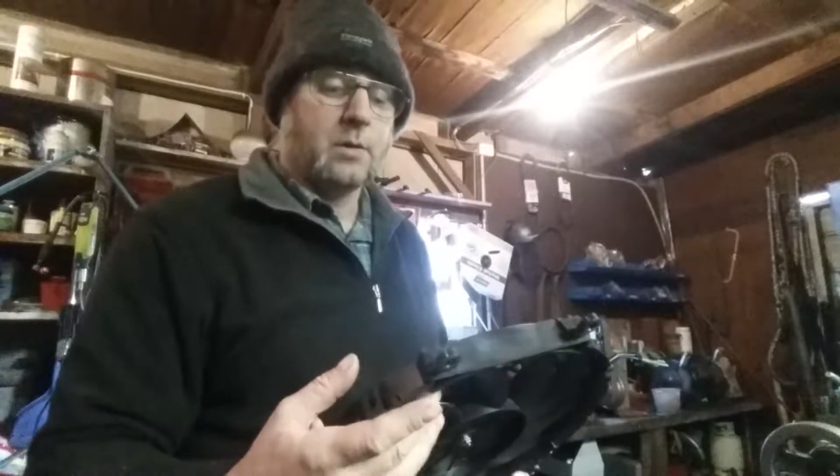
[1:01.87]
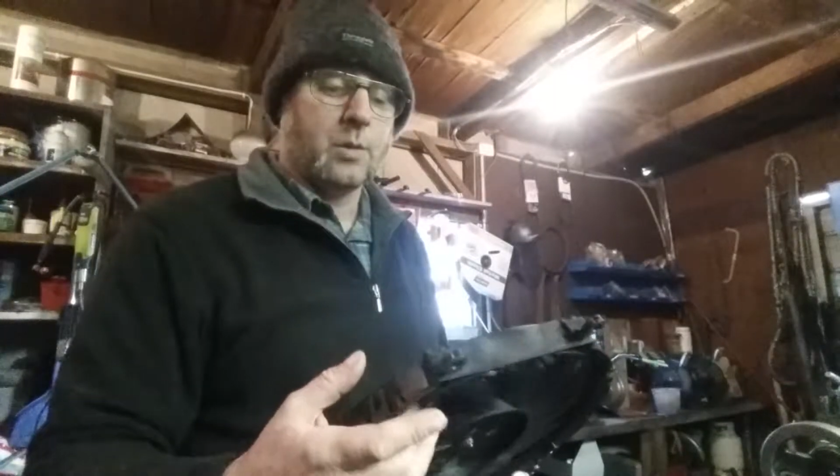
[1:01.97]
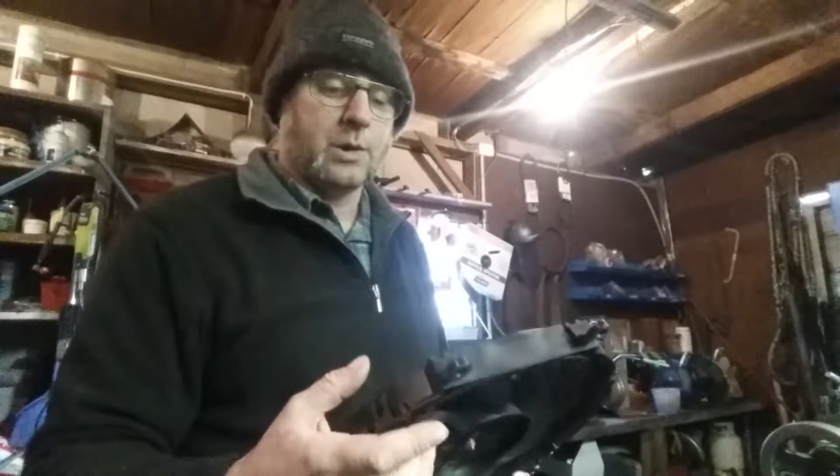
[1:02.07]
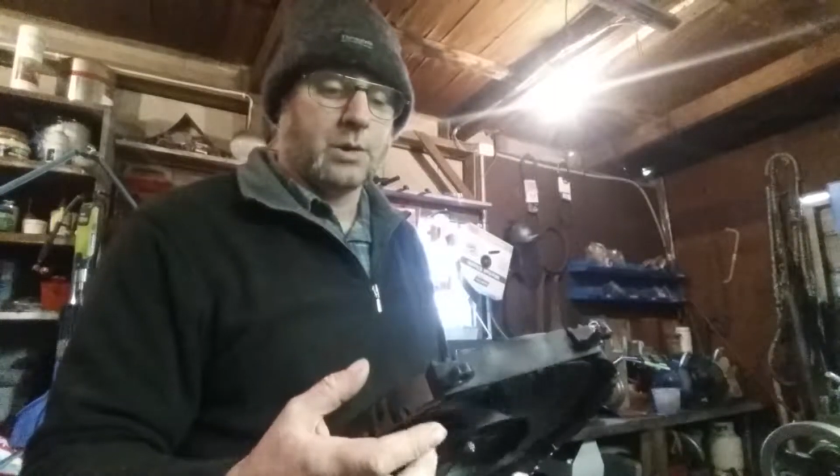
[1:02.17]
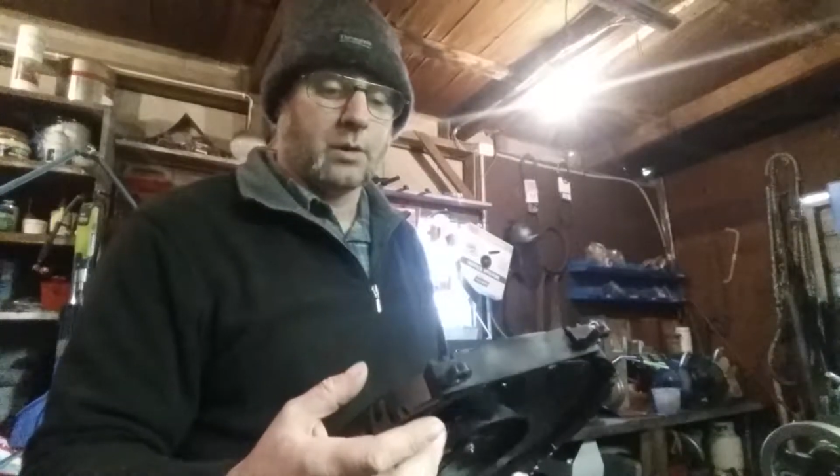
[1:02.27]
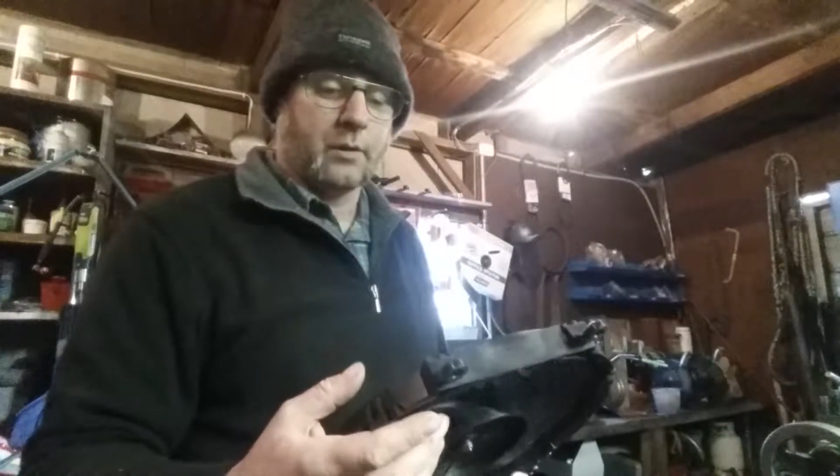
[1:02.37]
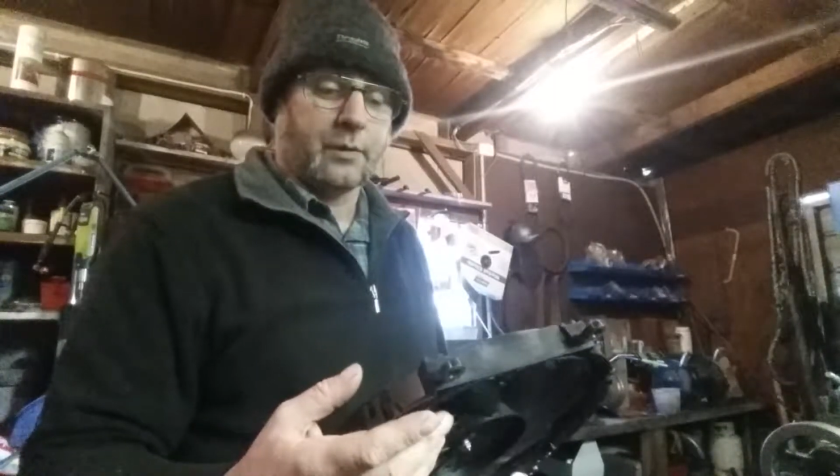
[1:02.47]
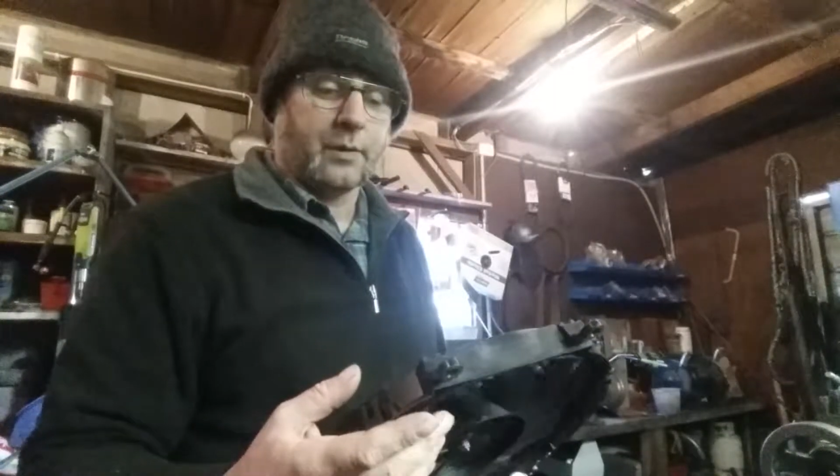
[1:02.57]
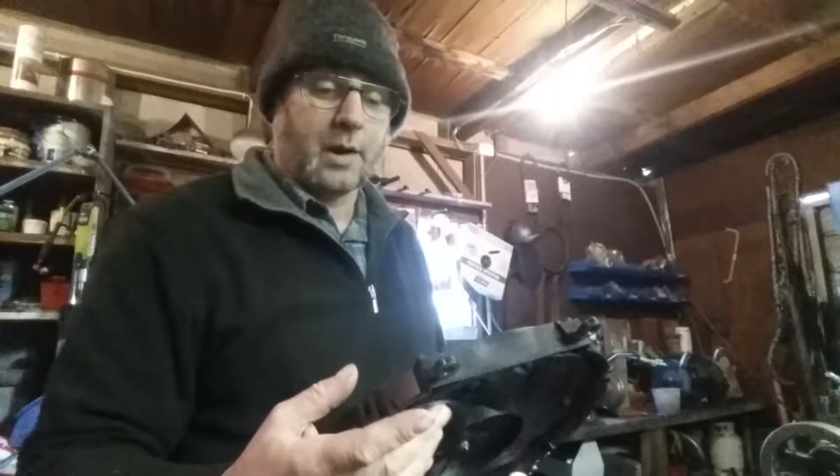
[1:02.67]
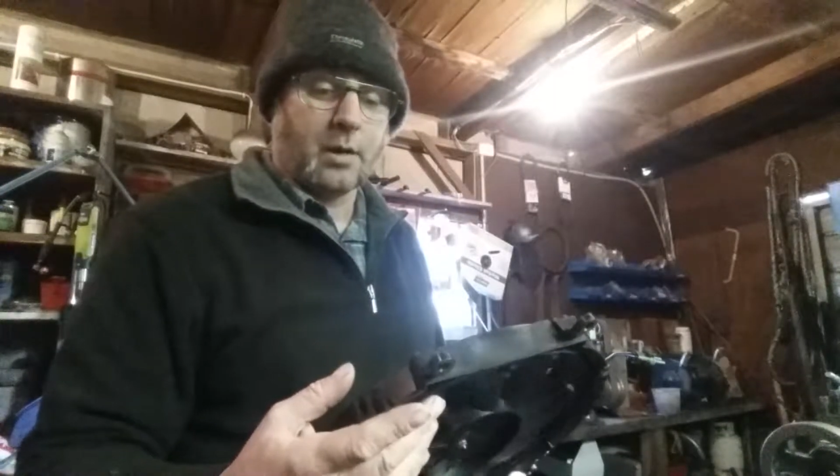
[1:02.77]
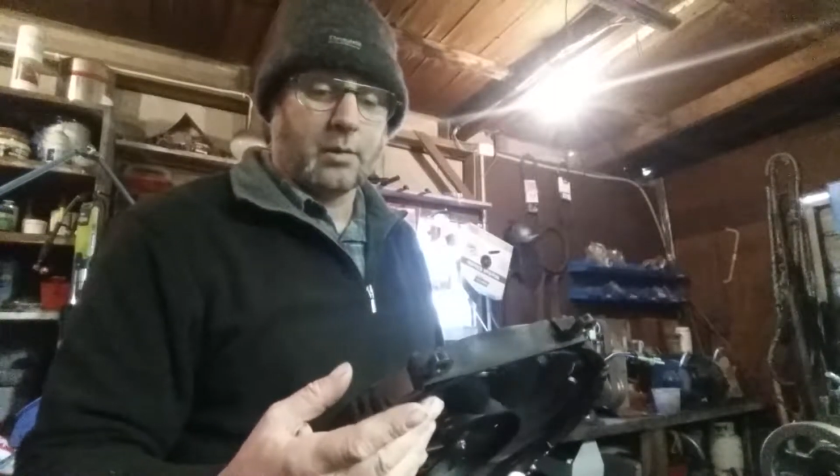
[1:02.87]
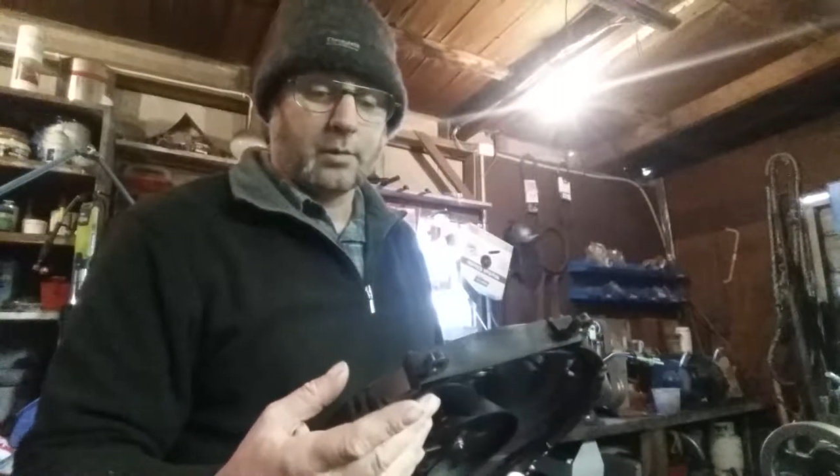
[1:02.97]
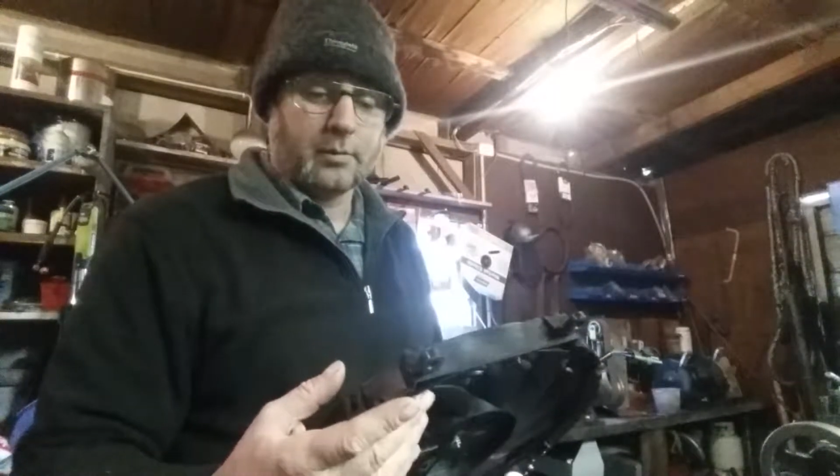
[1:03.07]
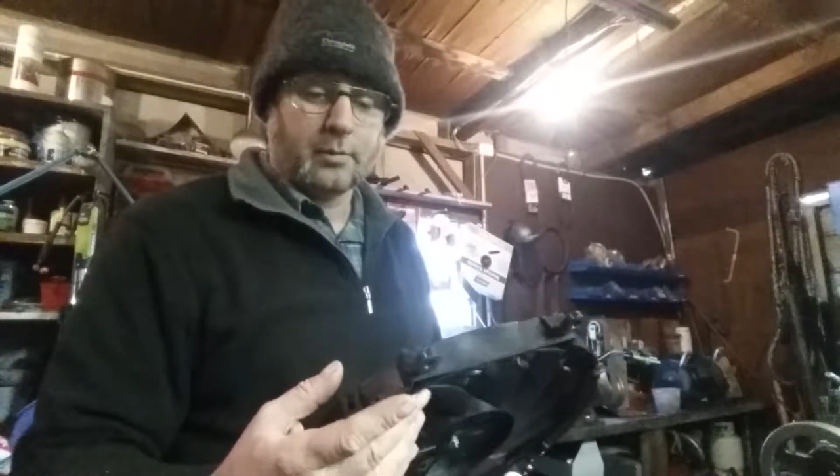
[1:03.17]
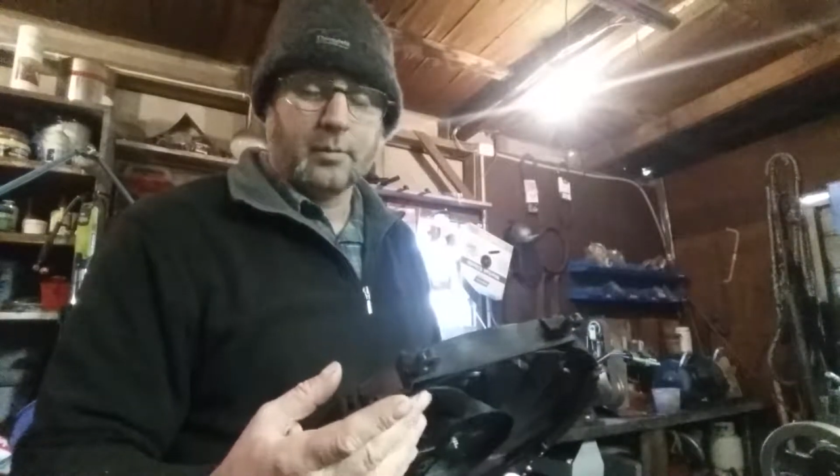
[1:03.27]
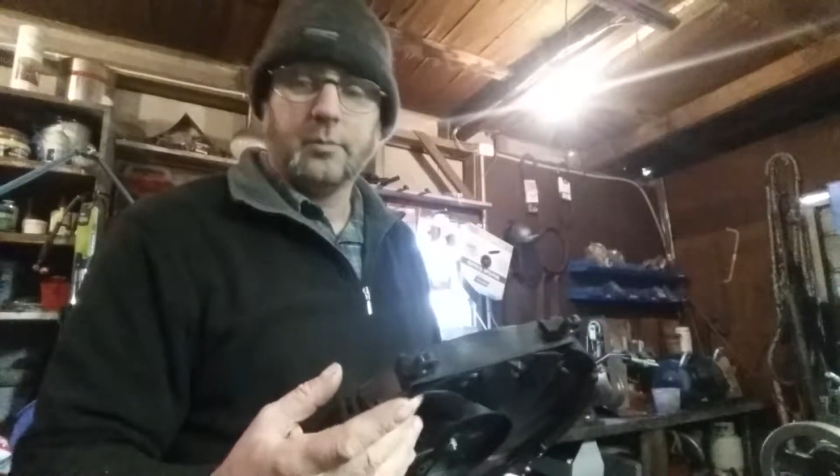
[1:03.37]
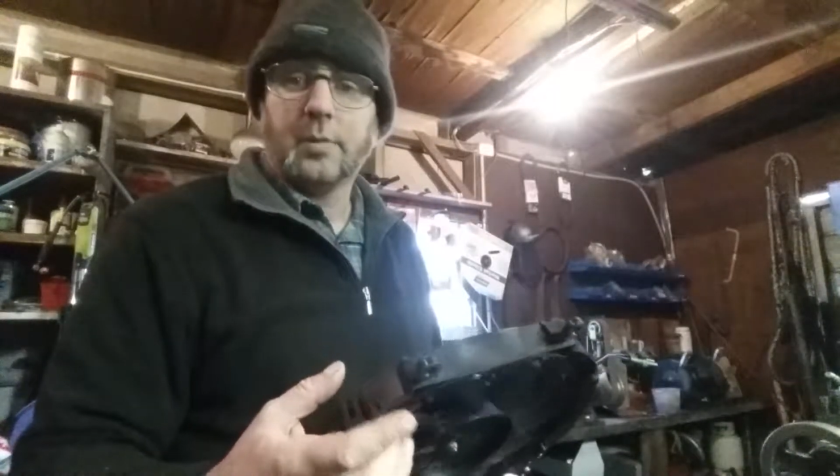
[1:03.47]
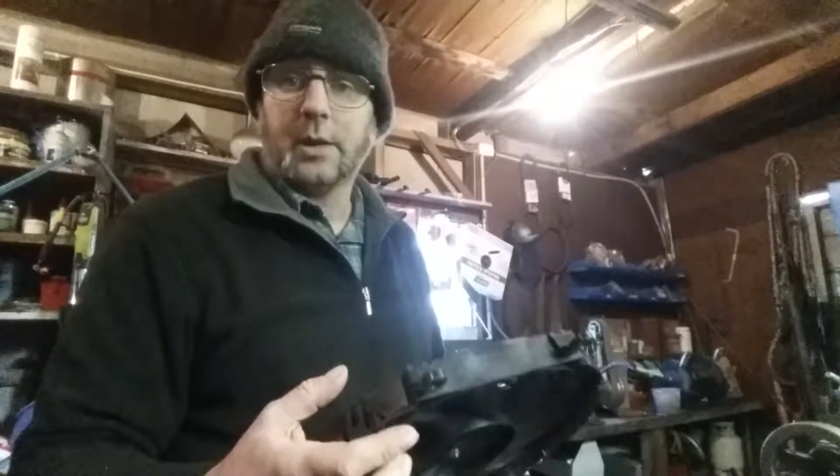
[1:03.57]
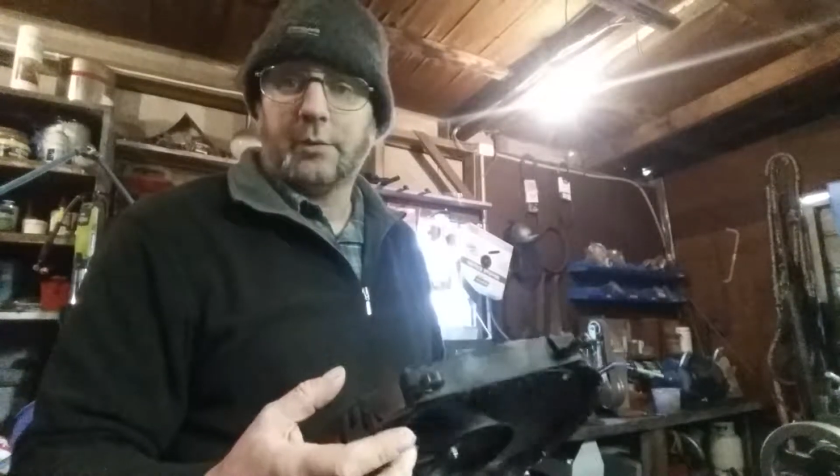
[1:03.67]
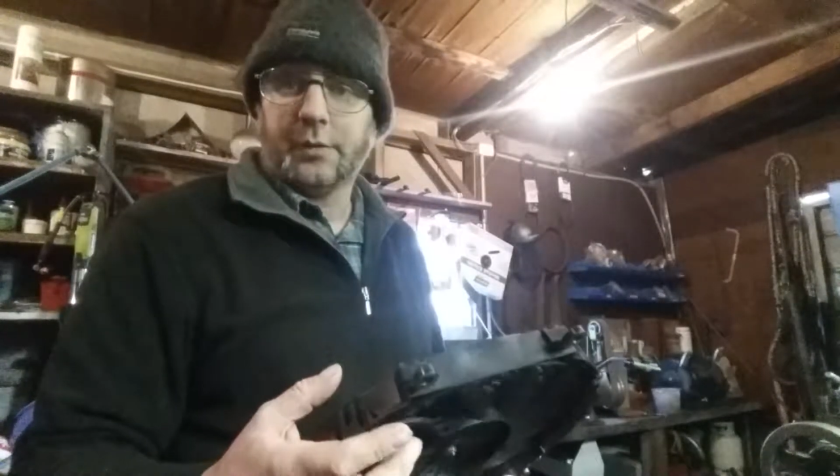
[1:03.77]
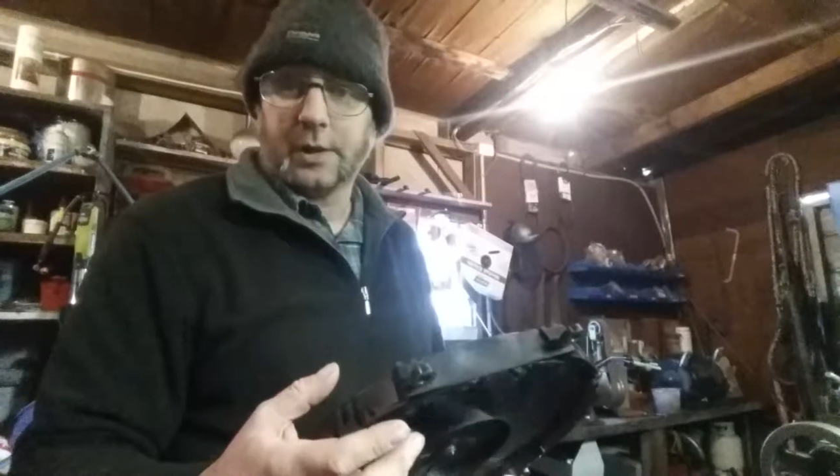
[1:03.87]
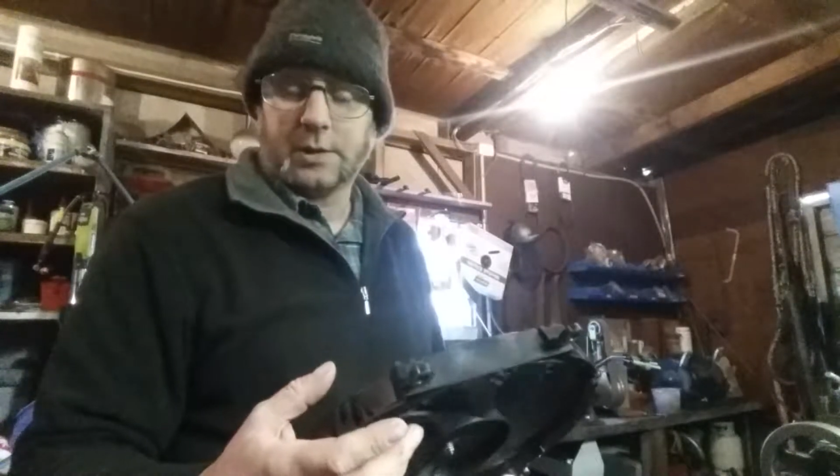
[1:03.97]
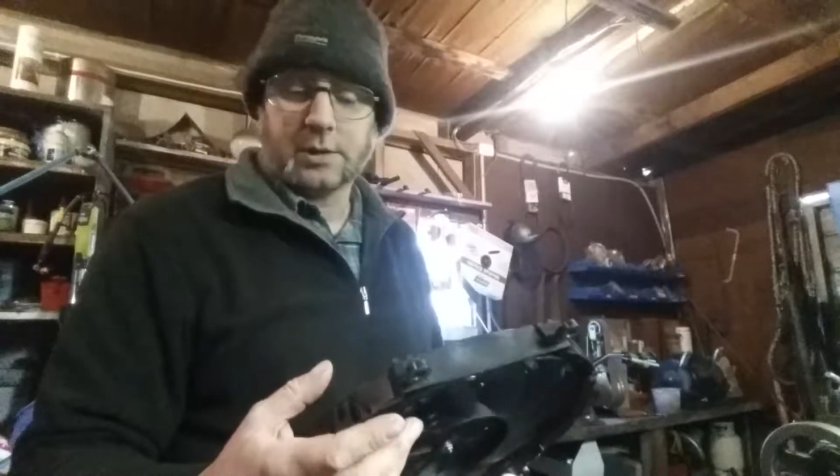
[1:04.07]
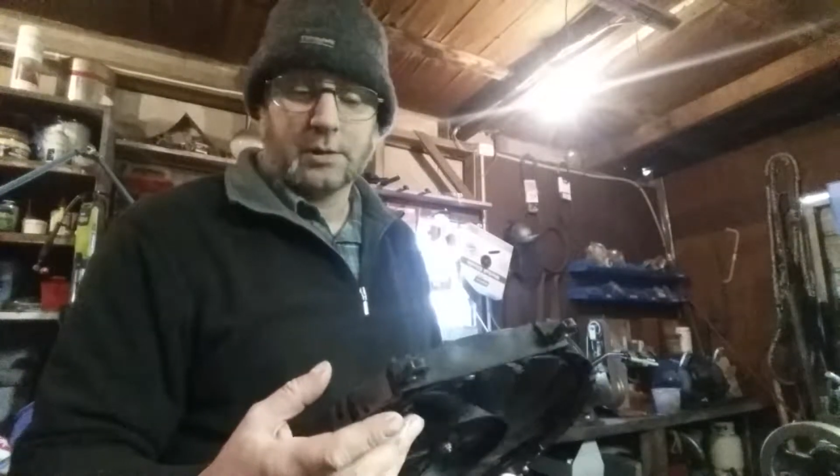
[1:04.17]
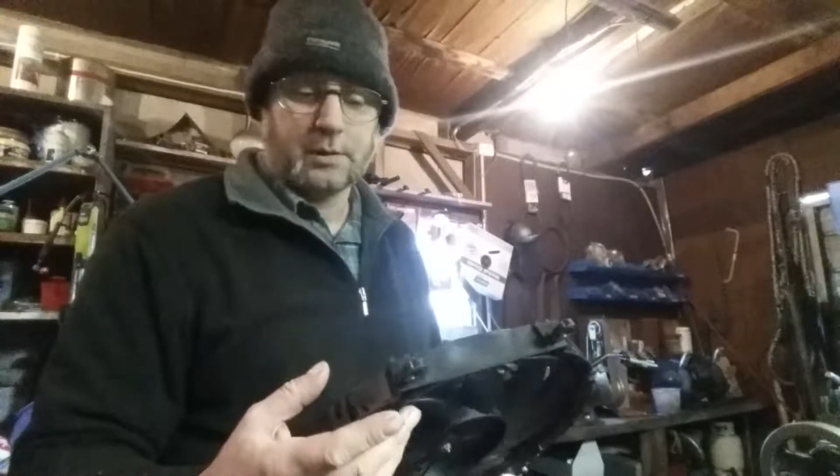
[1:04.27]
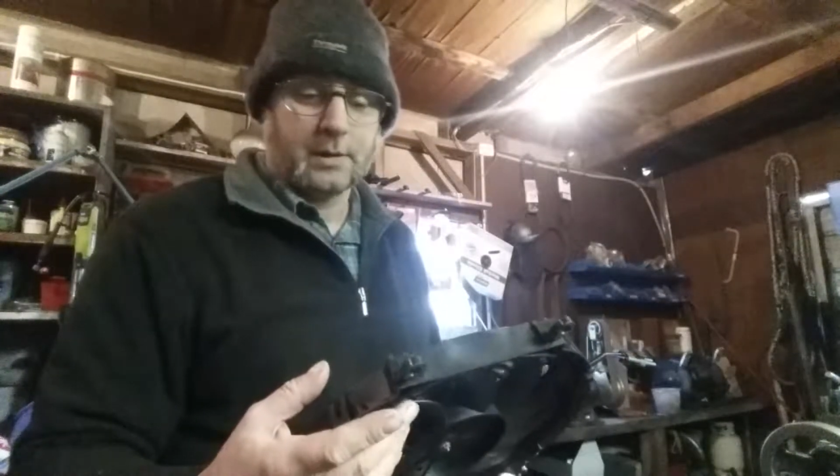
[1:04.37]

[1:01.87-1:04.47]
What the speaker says: which I've now had fixed.